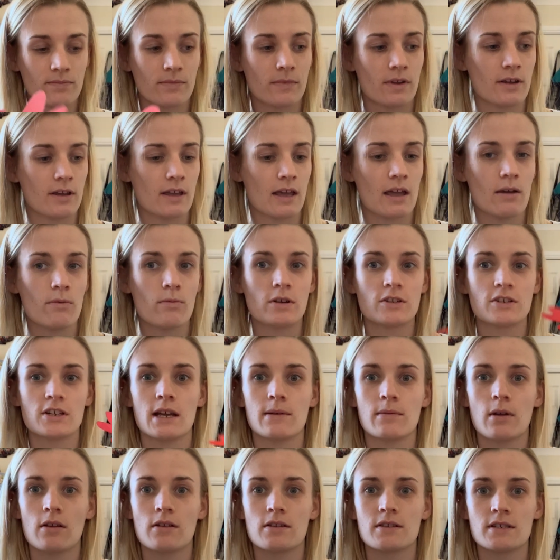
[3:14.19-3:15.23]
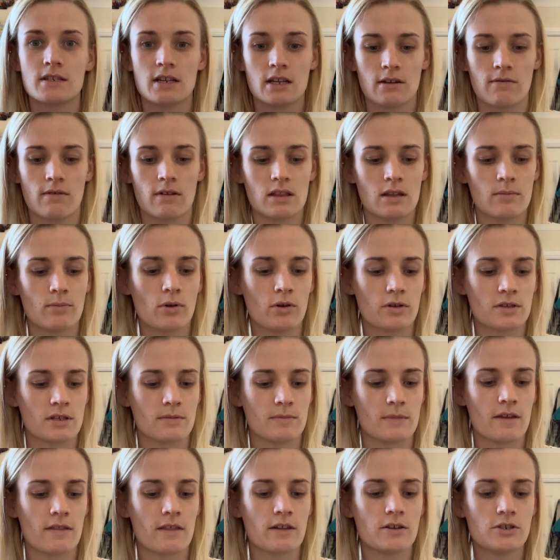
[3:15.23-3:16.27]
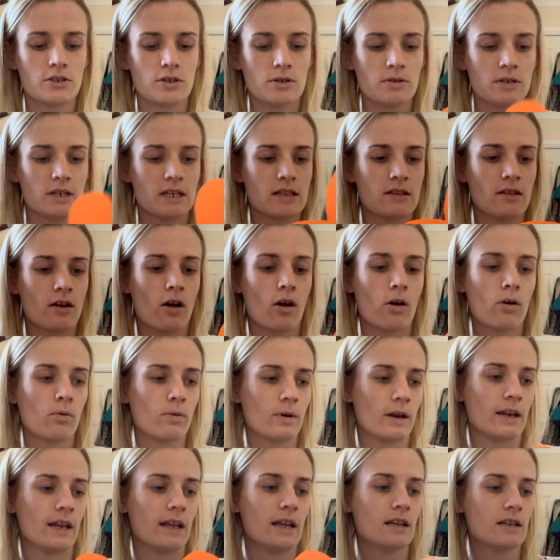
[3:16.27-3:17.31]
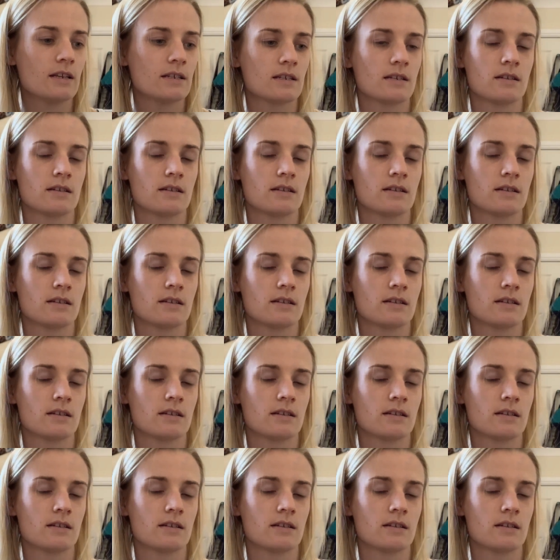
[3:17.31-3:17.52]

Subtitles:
okay, which I'm going to stick around the bottom. Now, they do need the hole in it,